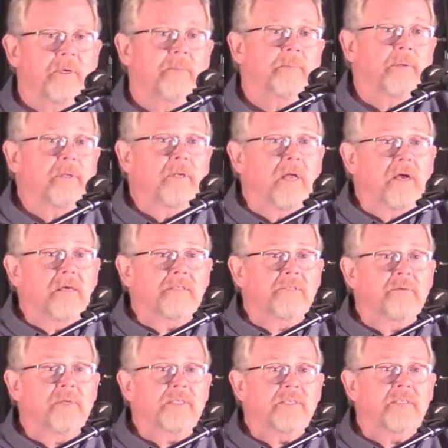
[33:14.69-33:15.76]
People are
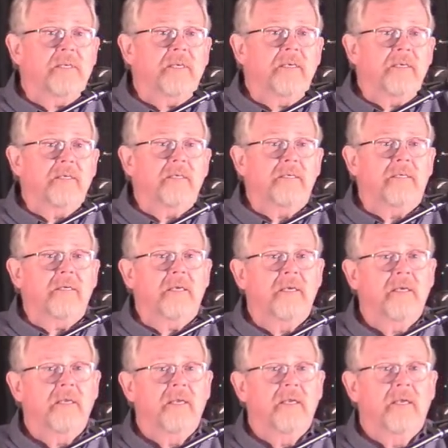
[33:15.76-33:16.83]
twisted,
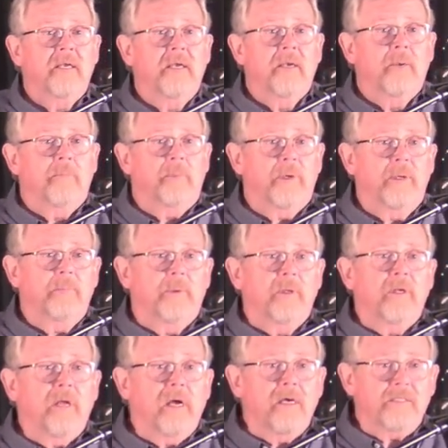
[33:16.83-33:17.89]

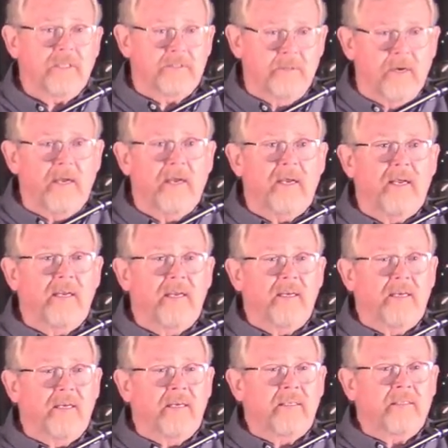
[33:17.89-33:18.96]
people are
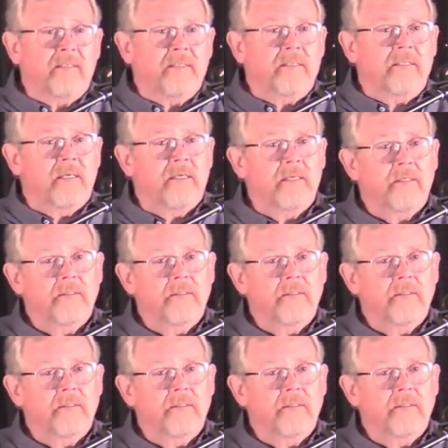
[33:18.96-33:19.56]
strange,